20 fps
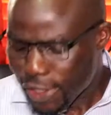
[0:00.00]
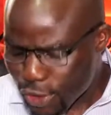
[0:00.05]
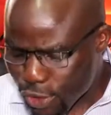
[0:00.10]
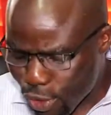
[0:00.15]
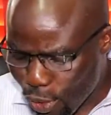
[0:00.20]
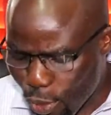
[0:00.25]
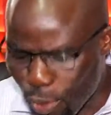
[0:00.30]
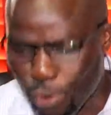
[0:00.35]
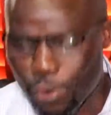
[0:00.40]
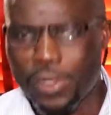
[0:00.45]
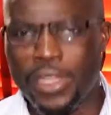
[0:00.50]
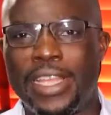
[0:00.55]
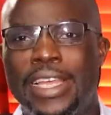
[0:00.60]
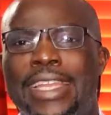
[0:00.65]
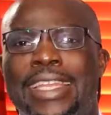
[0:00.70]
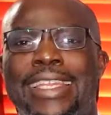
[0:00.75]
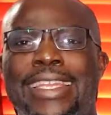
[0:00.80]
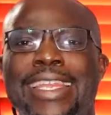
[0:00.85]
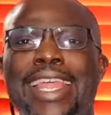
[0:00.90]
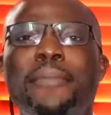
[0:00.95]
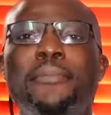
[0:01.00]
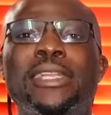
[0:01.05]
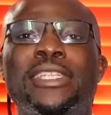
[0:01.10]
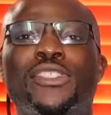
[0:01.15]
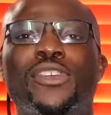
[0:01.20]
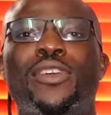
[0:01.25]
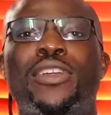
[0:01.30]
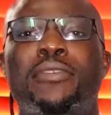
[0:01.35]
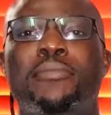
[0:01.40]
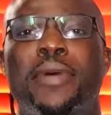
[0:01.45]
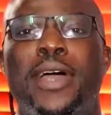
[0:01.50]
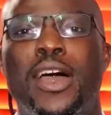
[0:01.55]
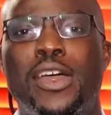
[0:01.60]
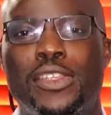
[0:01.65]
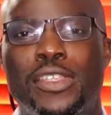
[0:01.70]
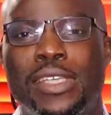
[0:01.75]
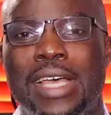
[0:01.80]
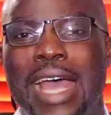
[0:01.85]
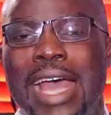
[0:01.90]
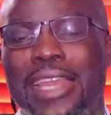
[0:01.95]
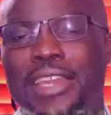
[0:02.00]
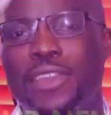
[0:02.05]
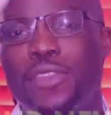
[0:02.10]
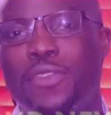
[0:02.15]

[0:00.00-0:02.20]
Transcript: So let me talk about our